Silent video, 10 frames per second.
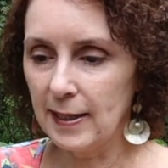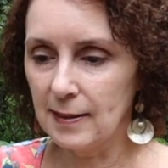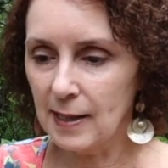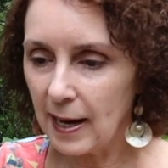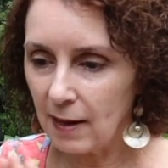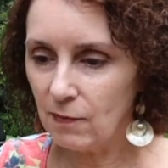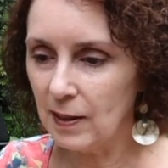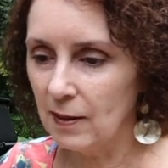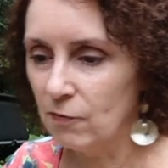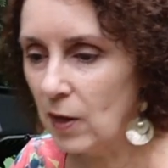gets
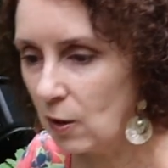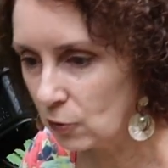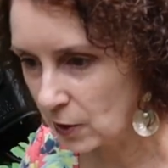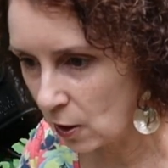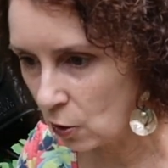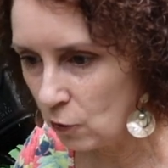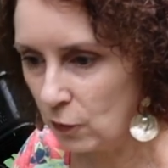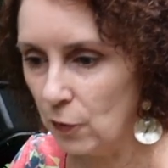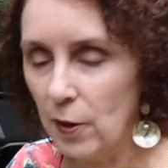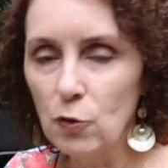heavy and falls
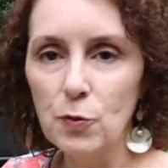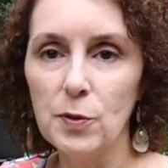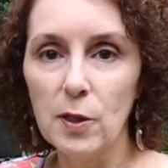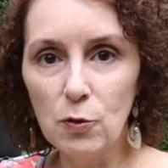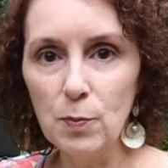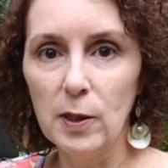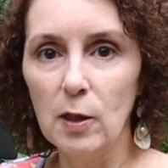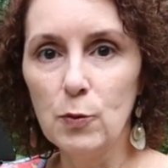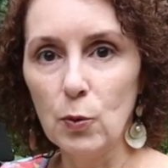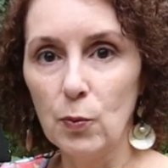over, those
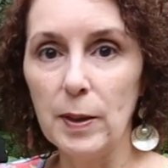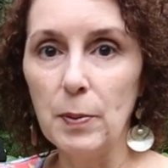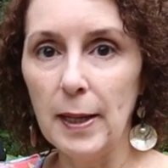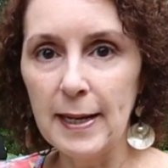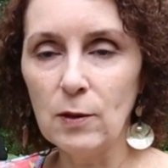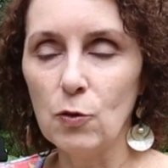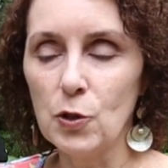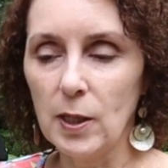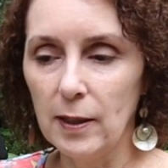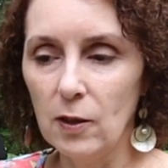bulbs will replant
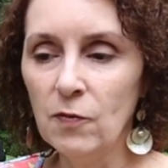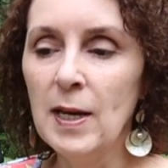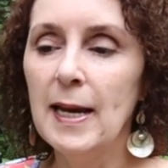themselves.